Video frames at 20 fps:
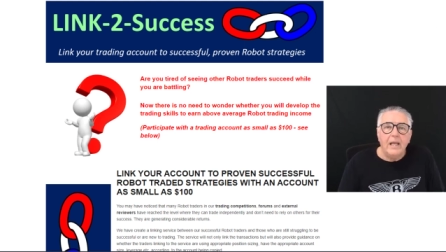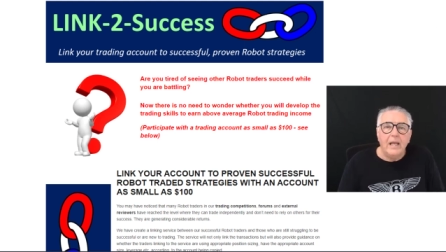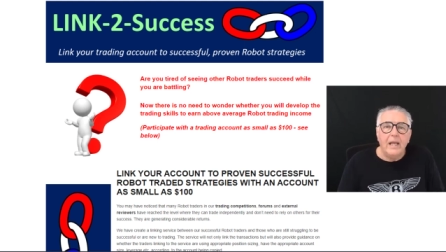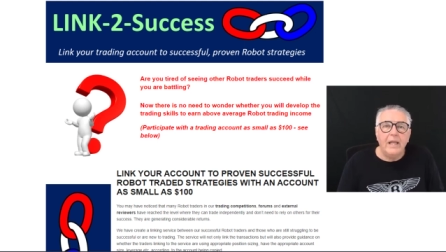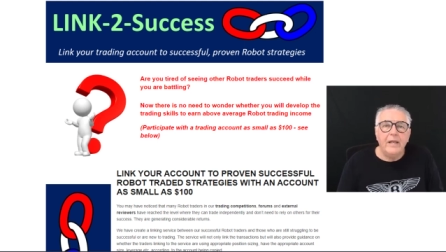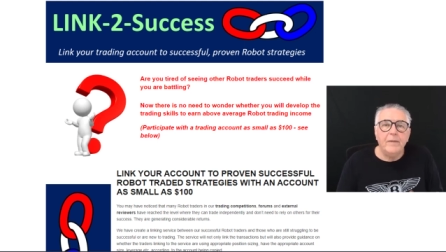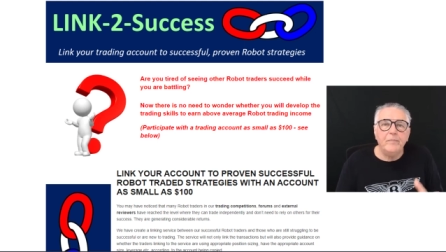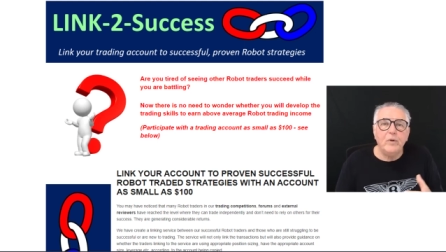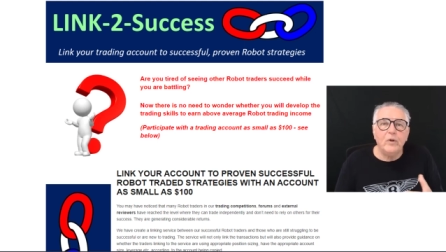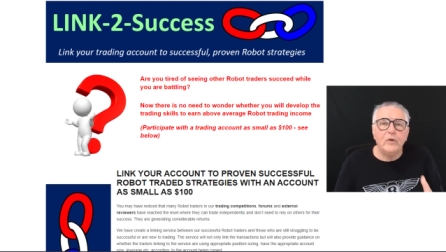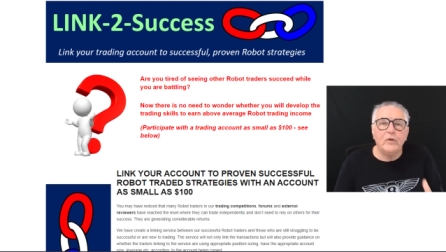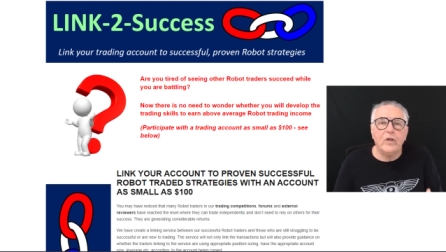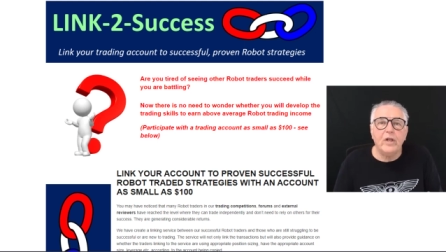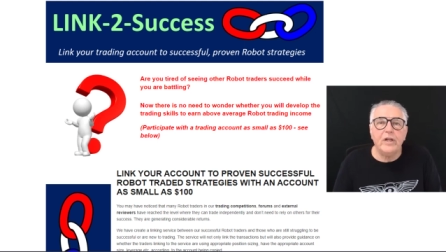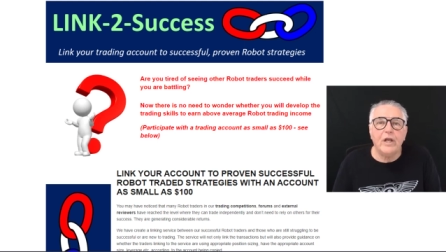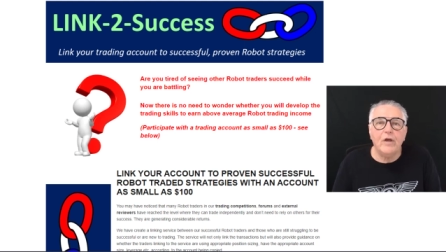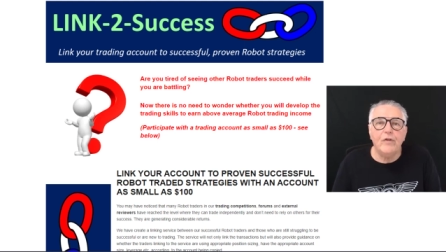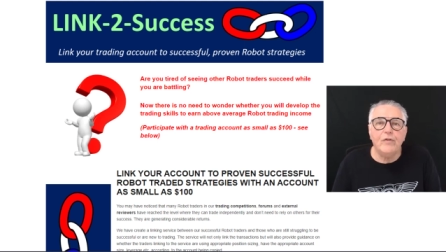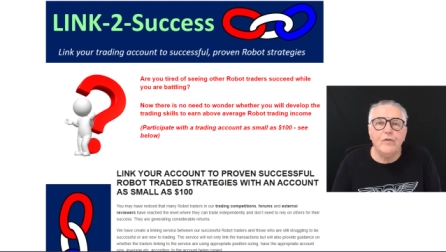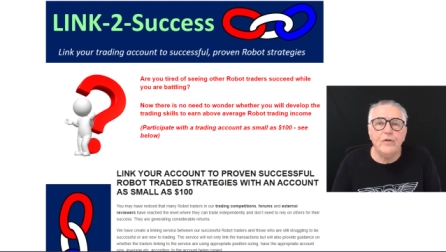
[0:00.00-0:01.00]
And I'm not going
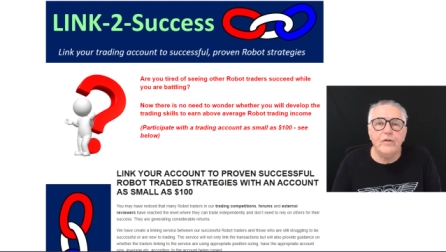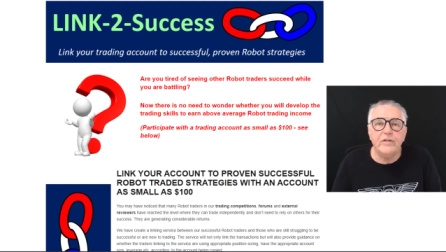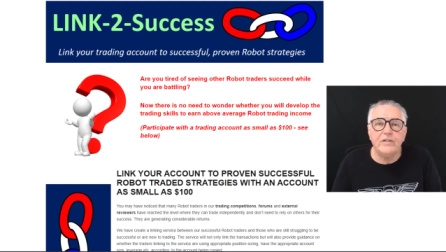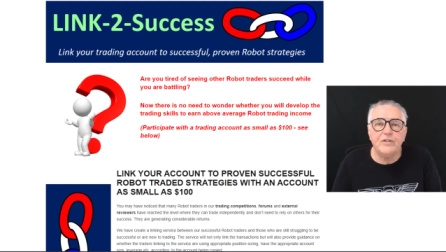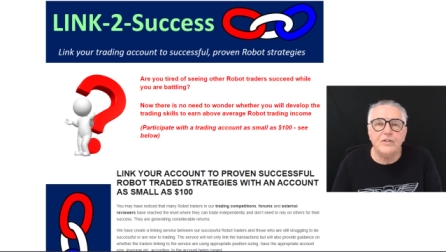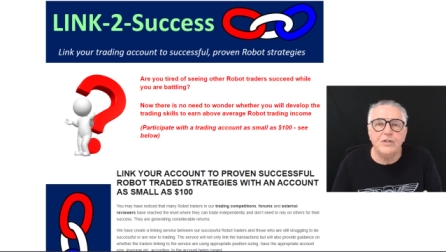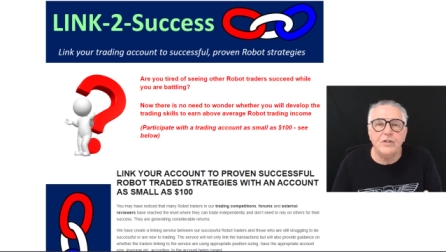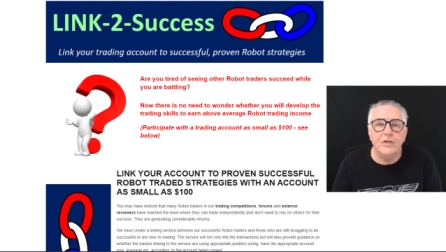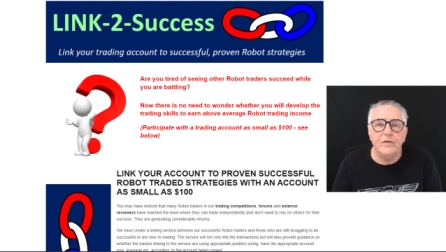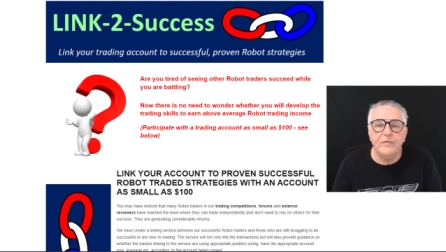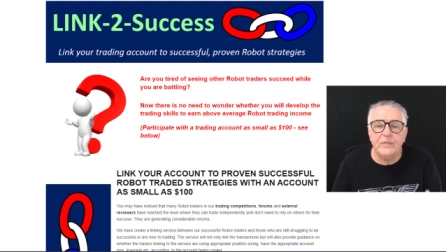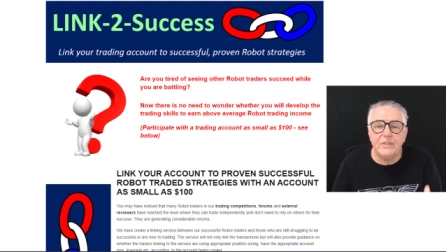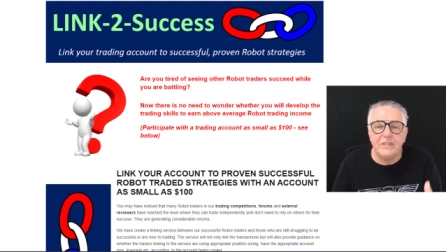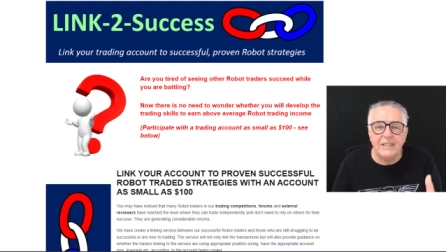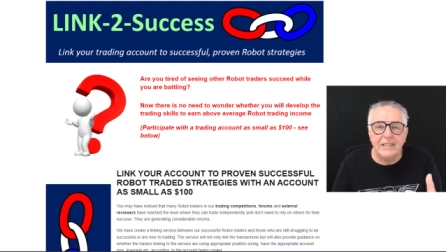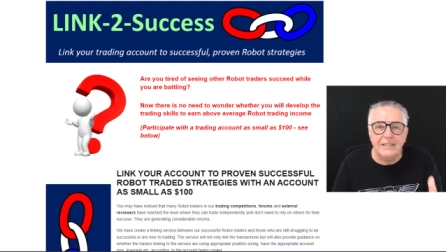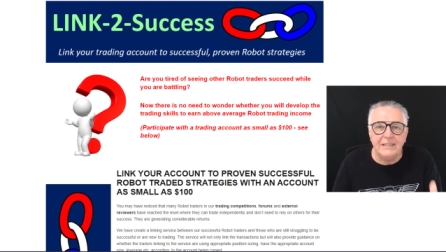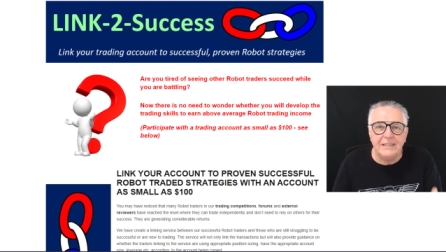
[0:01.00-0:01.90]
to go through this service in